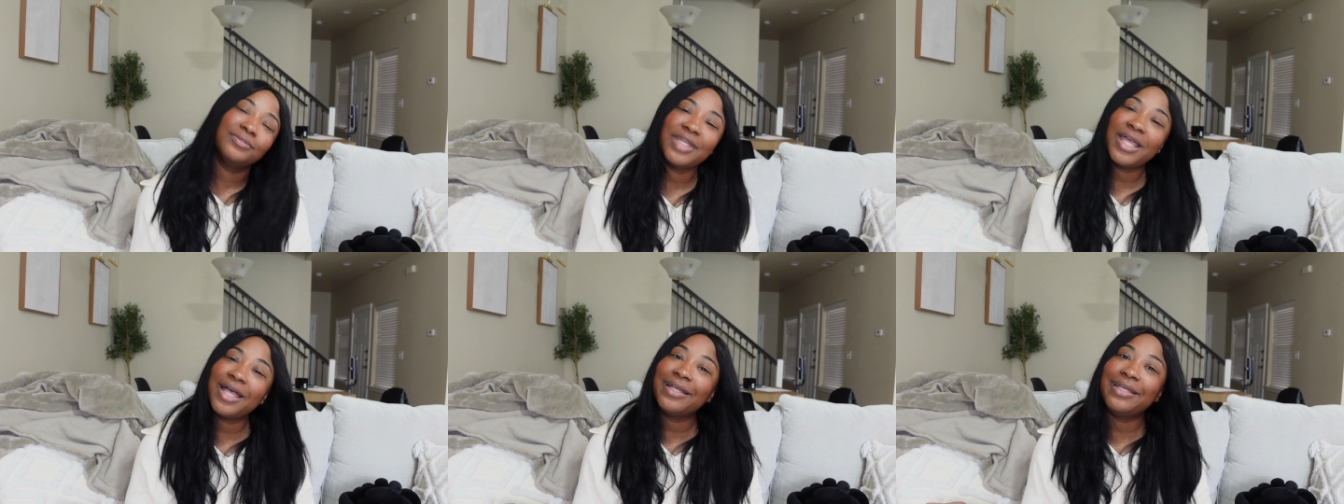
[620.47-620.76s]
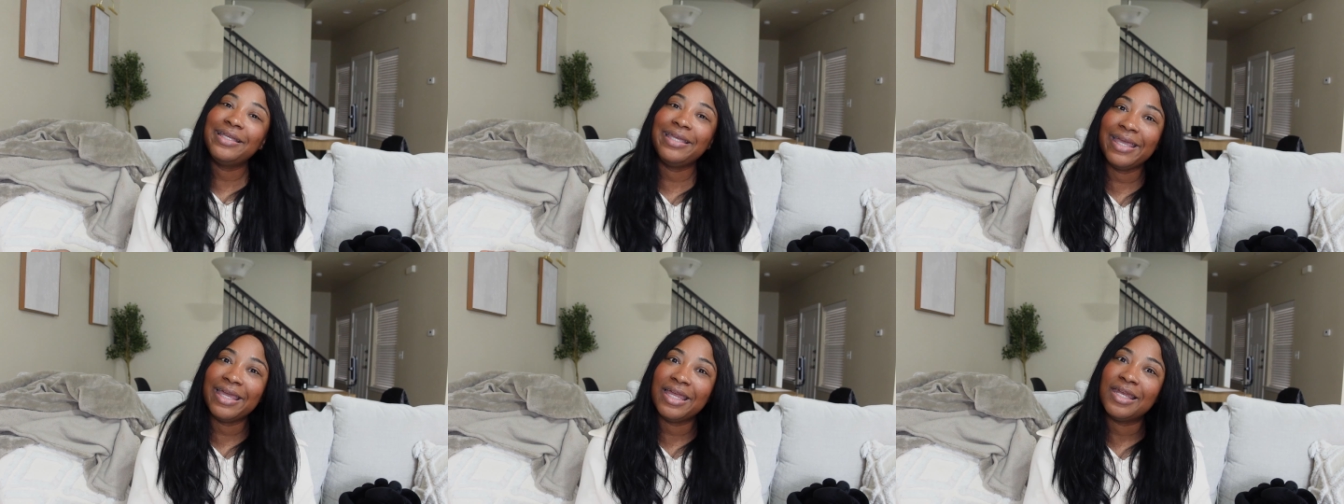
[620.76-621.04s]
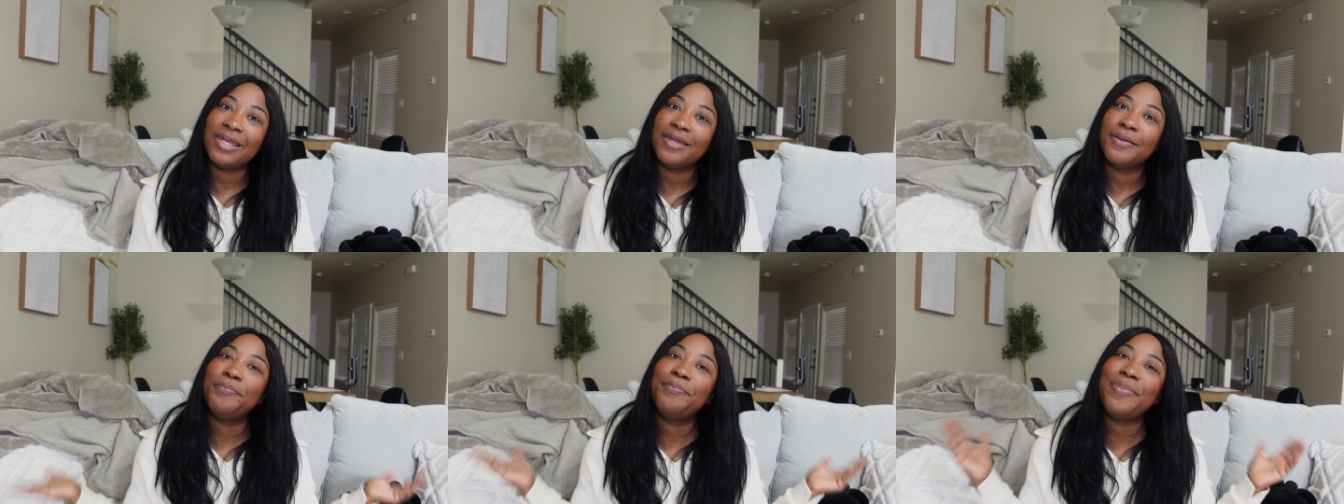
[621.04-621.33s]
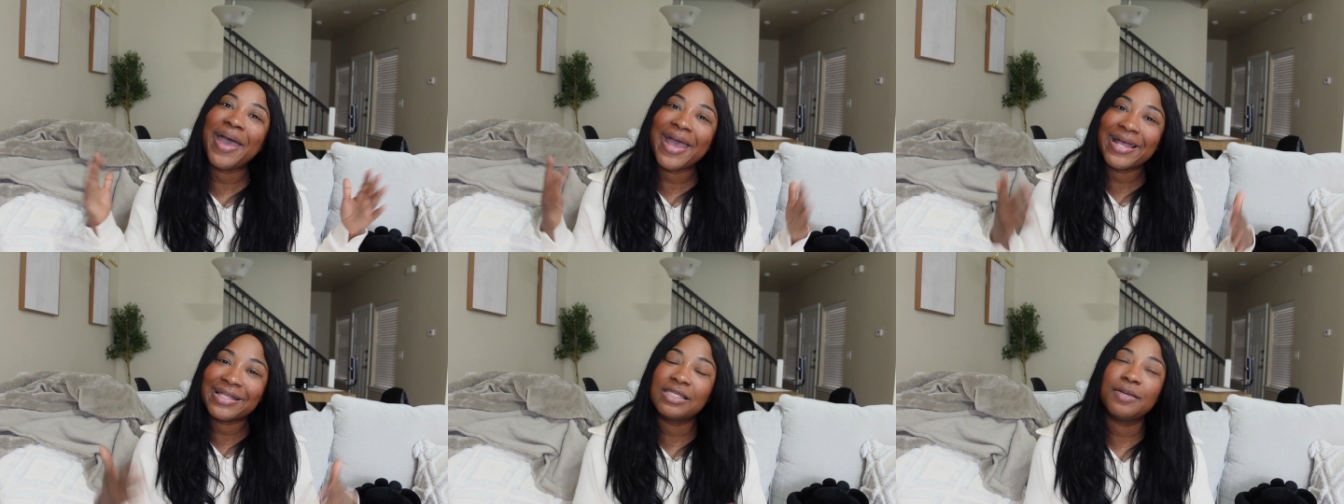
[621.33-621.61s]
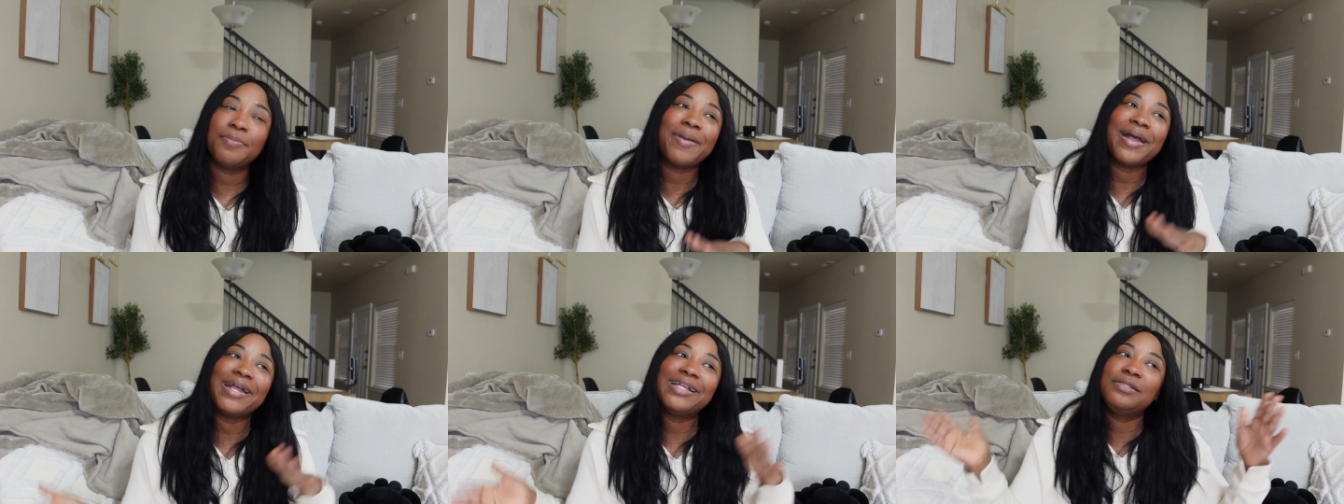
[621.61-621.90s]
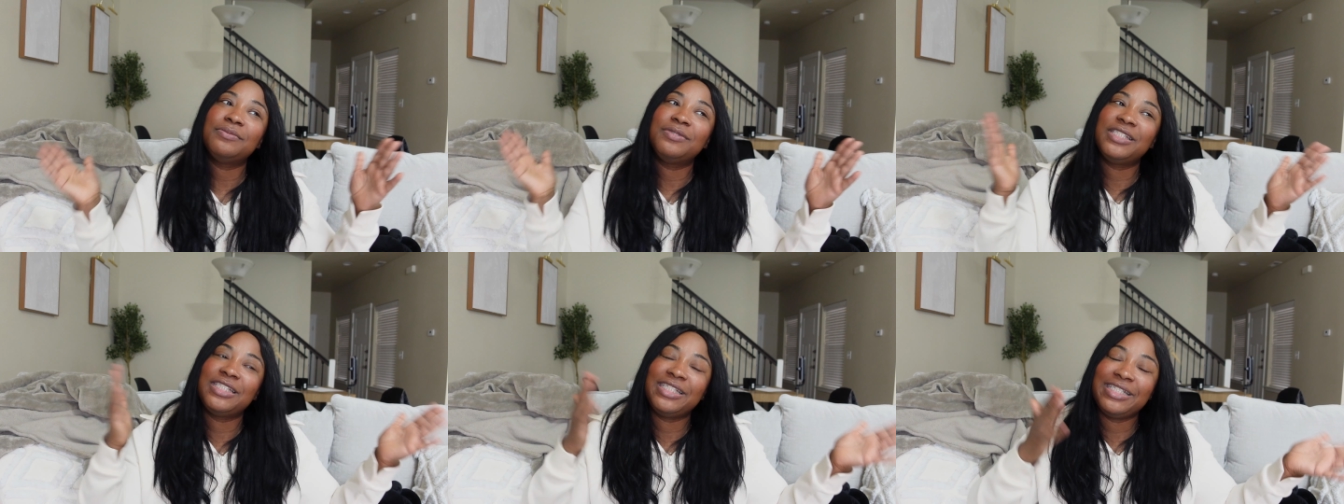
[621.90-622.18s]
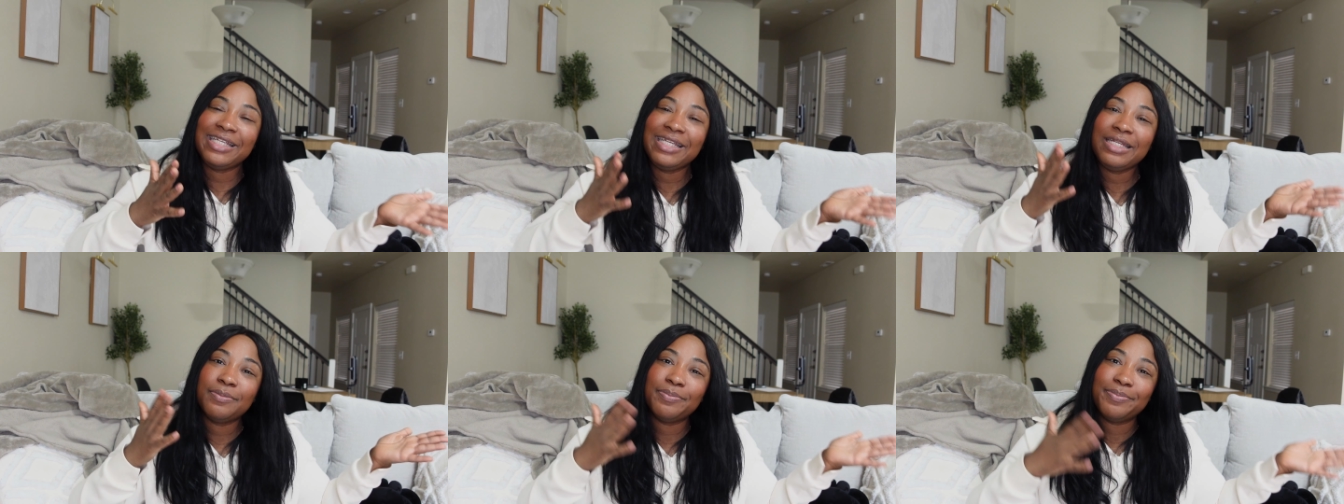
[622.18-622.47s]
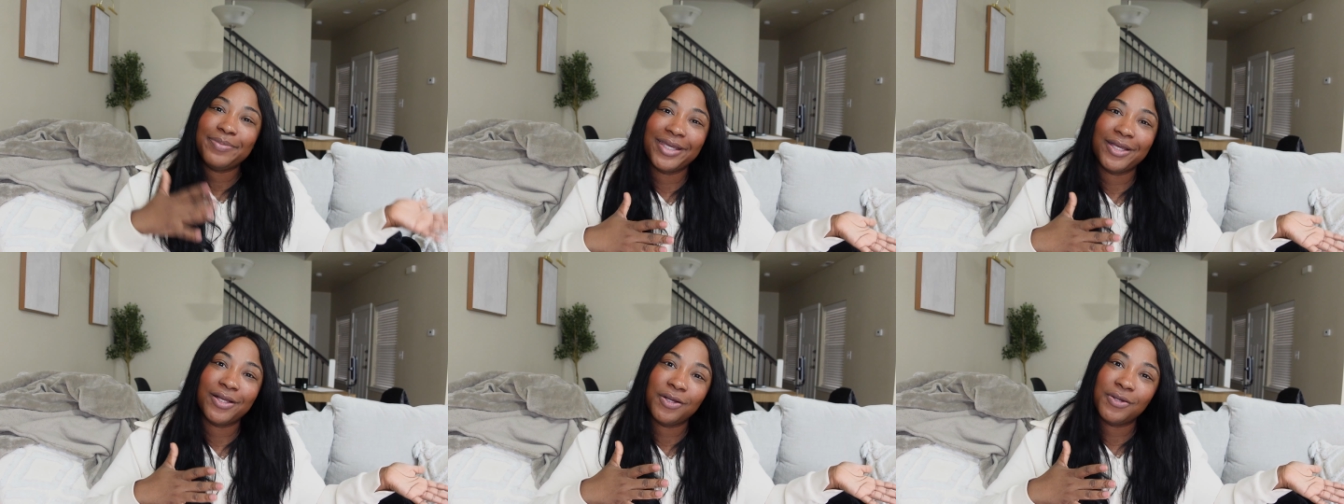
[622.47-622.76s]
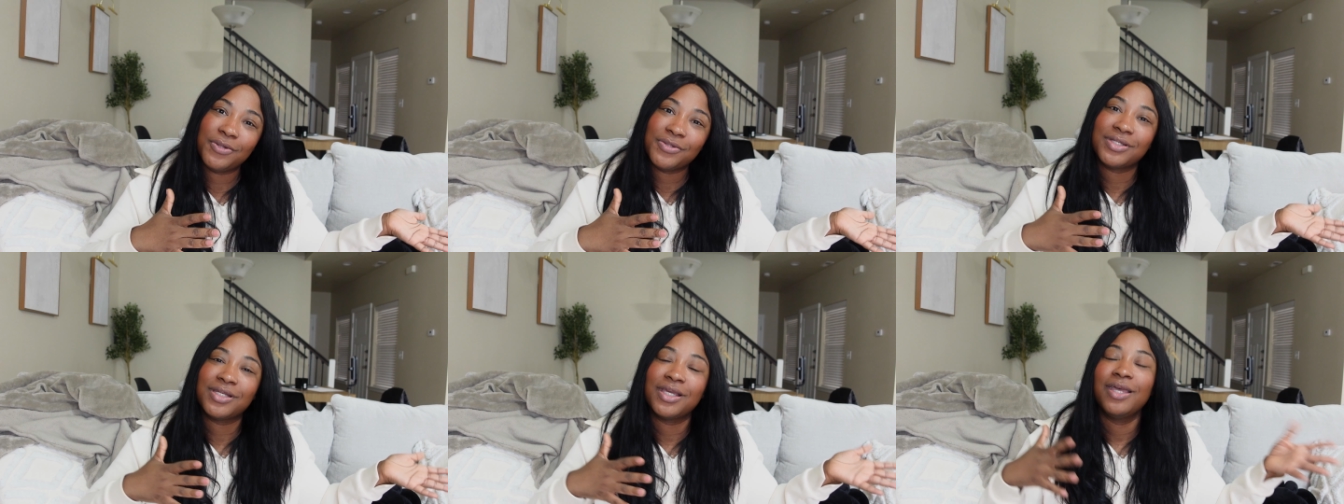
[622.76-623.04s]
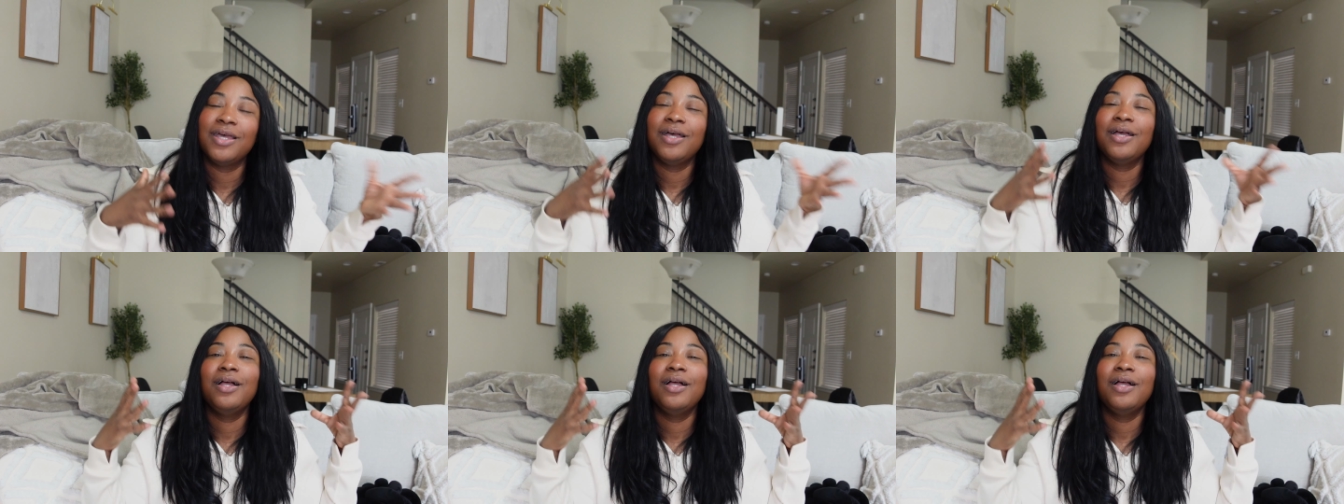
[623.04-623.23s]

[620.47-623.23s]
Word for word: Again, back to my cheat meals.